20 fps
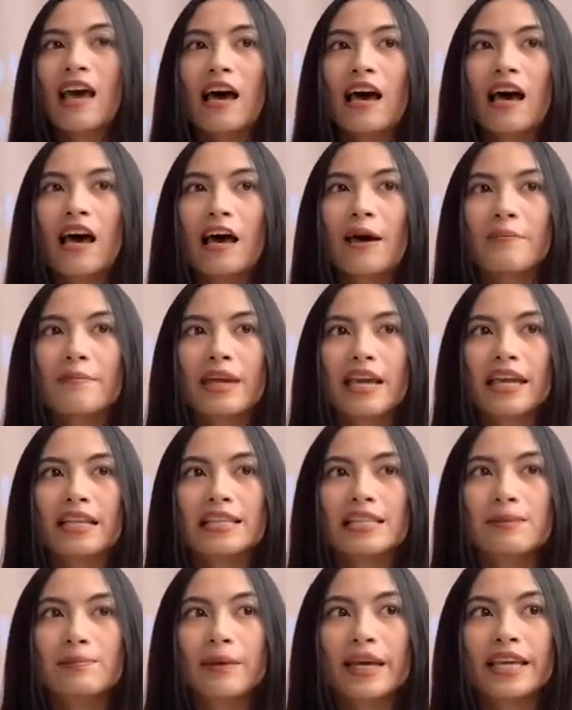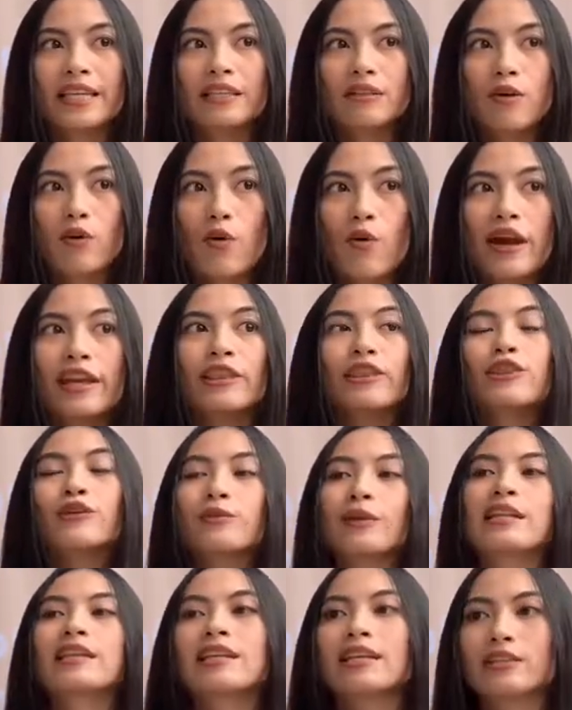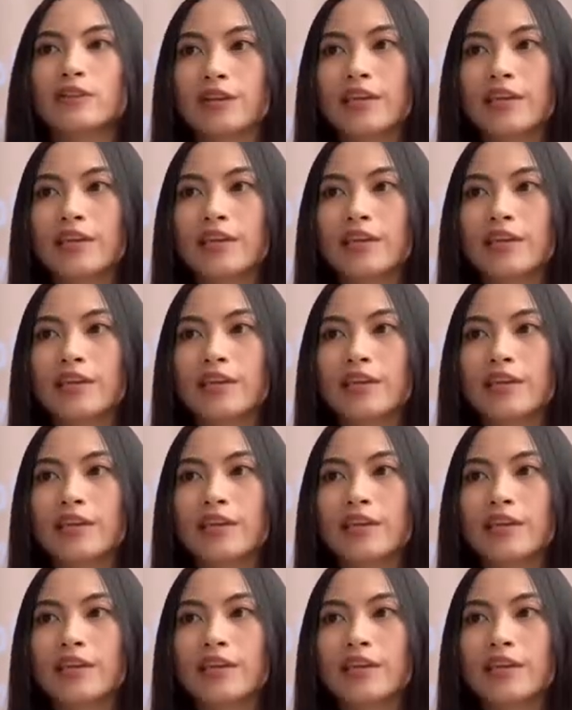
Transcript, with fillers: um, it's been quite thrilling to